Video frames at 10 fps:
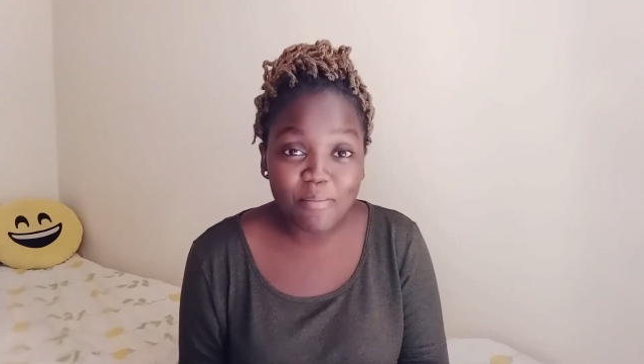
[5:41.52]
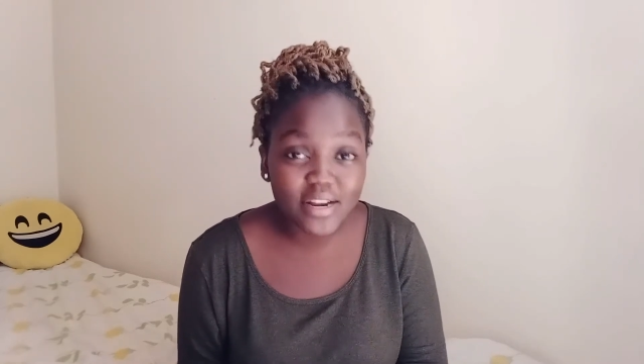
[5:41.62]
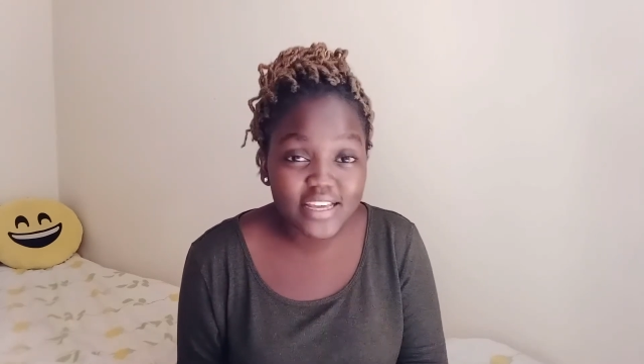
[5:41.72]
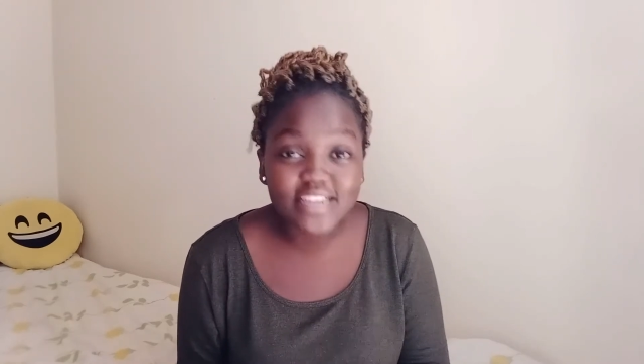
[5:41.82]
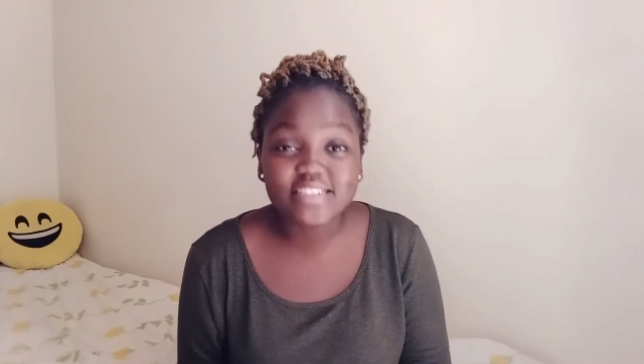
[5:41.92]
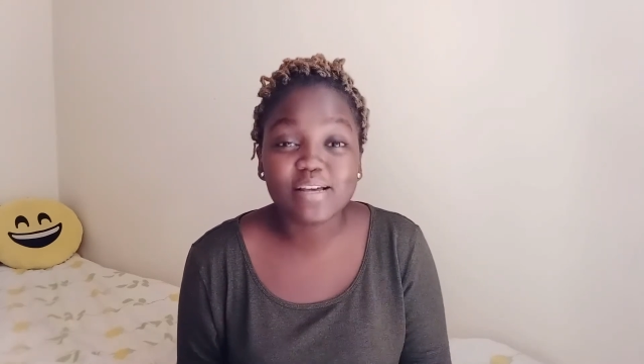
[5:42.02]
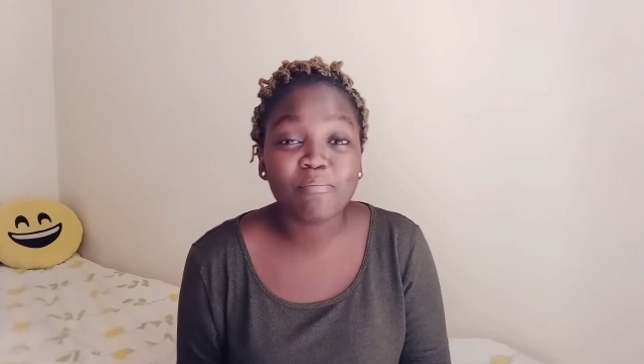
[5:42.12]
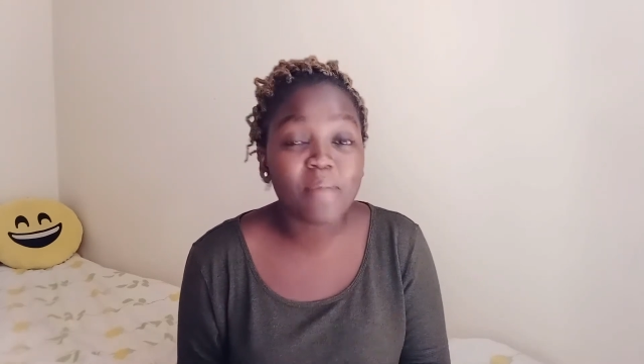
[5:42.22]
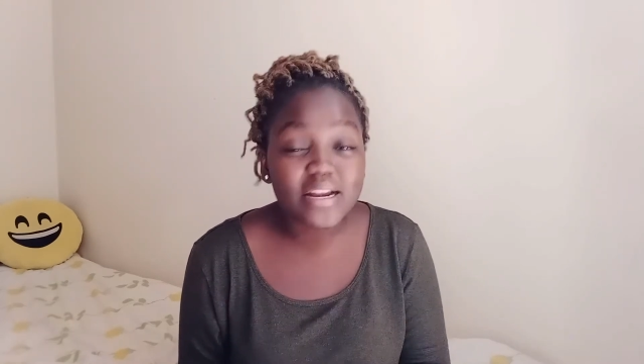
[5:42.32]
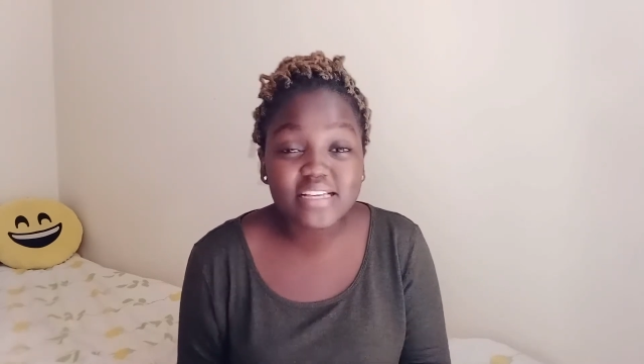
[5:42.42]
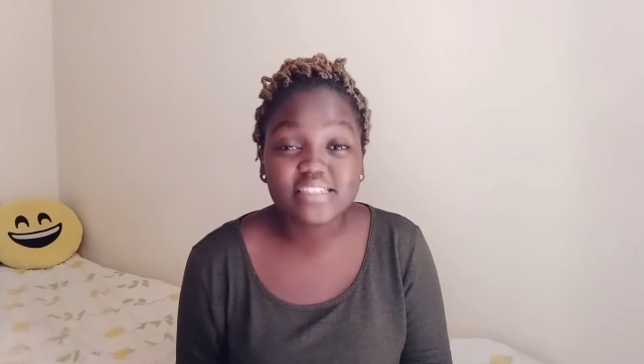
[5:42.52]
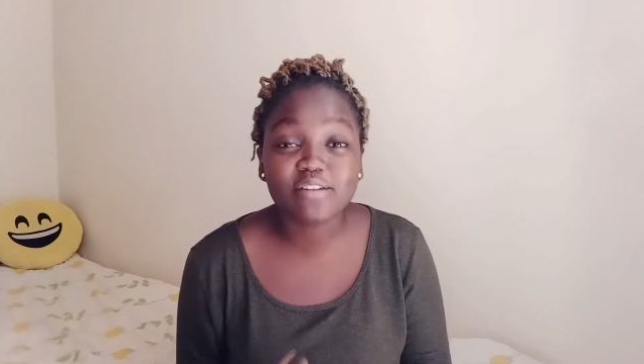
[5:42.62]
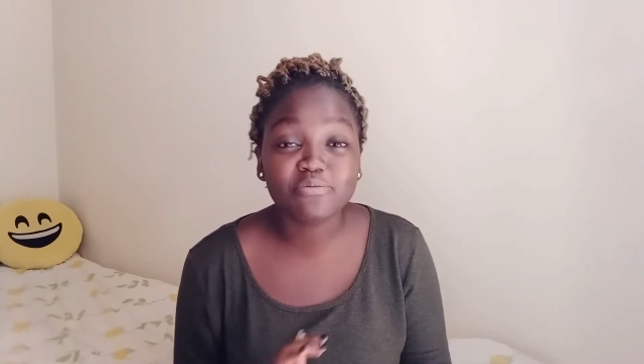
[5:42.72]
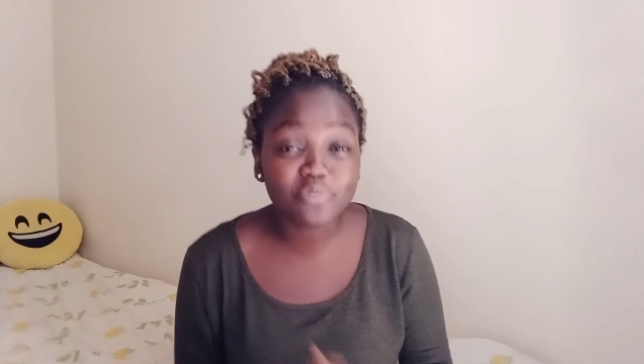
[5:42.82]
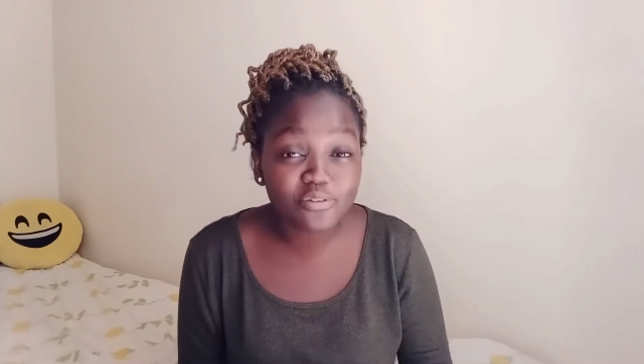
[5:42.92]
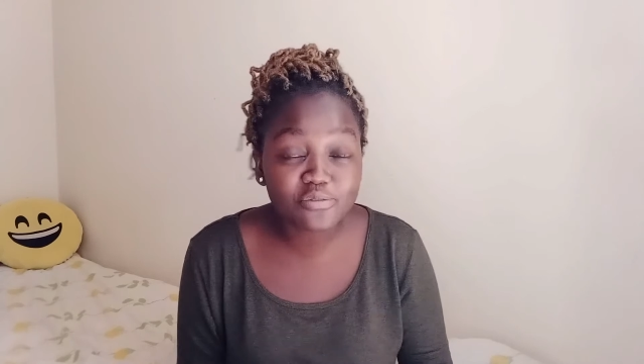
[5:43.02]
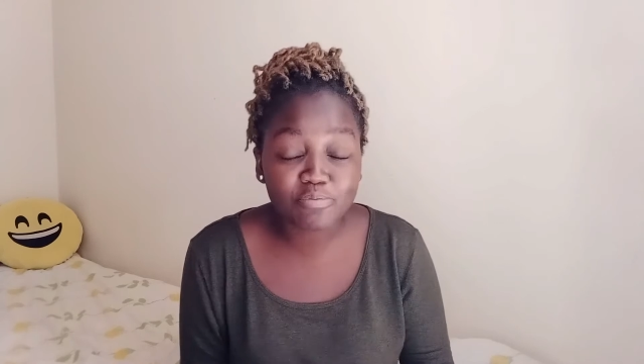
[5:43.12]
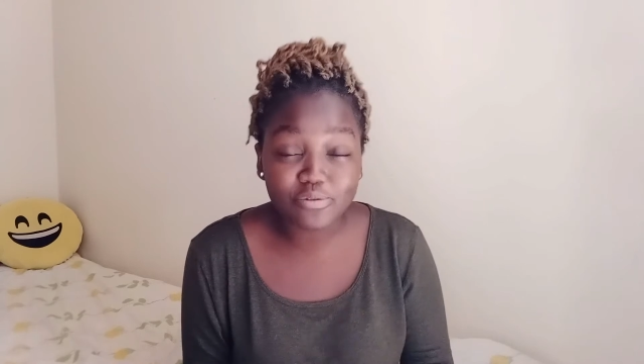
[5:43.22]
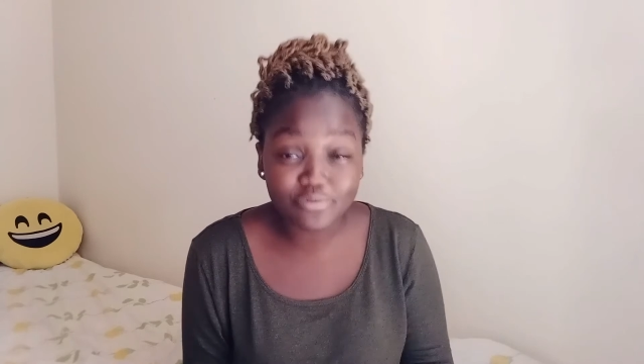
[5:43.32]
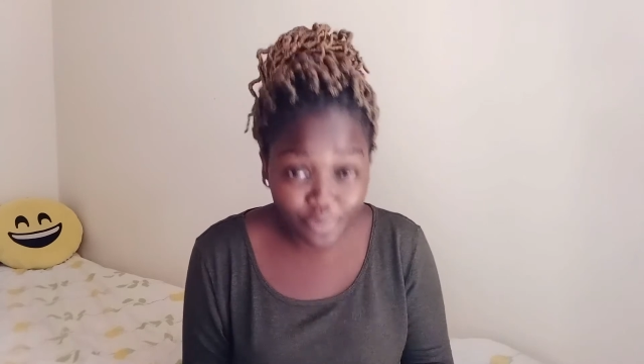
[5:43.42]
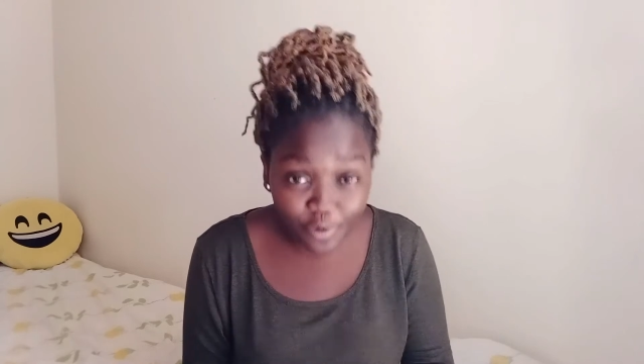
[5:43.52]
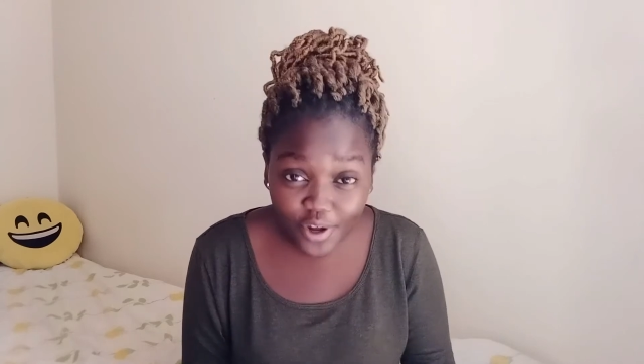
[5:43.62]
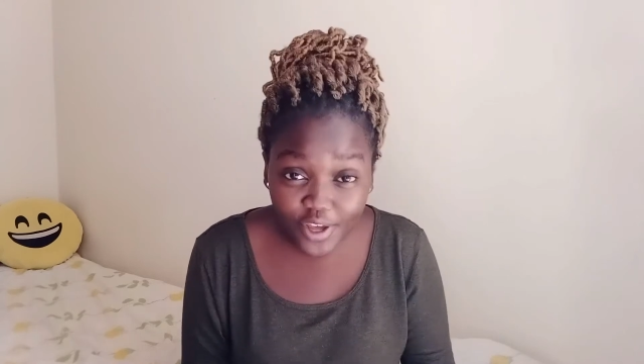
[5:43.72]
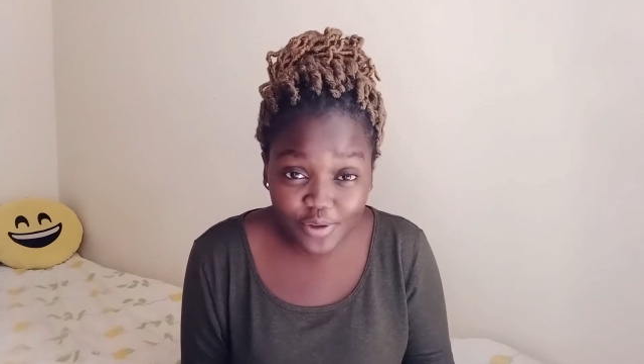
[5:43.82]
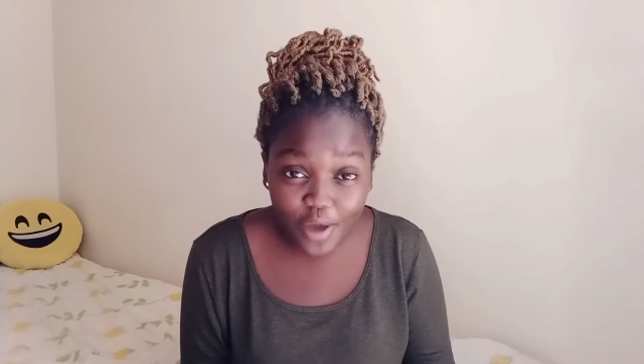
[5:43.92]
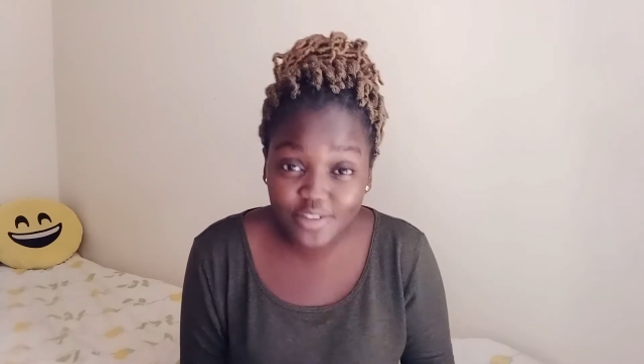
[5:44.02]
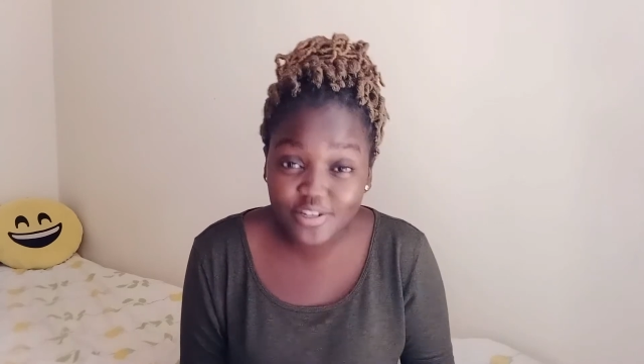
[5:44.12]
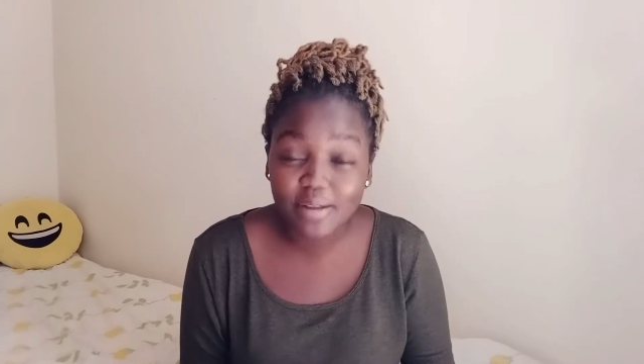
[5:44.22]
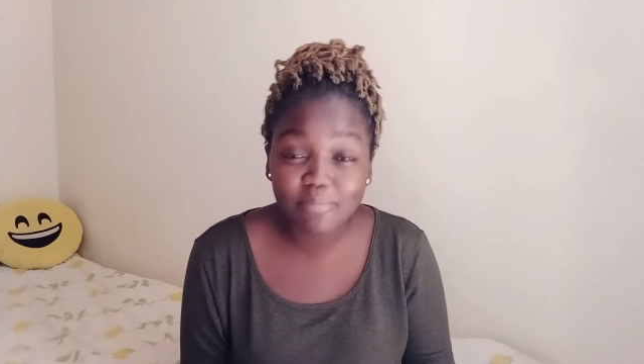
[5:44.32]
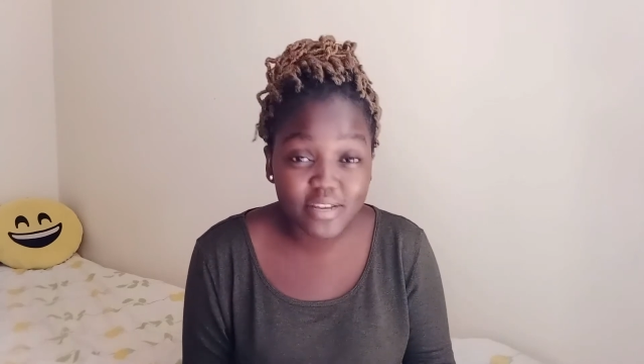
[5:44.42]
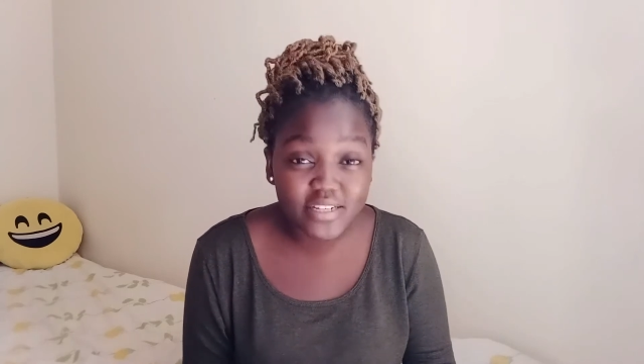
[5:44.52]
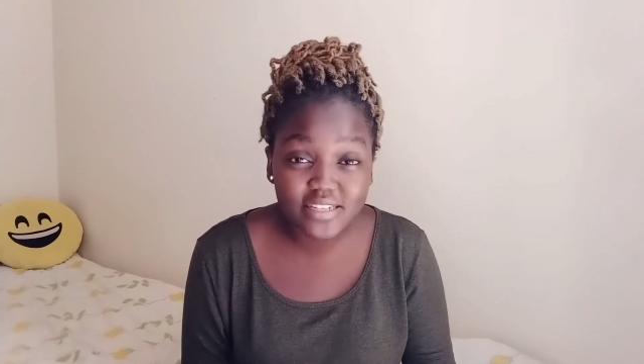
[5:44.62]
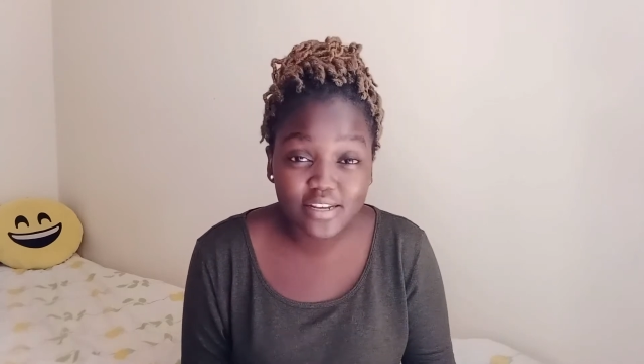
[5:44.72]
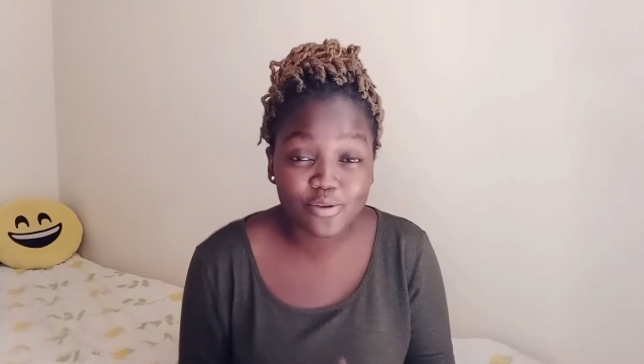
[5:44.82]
money is involved before you actually meet,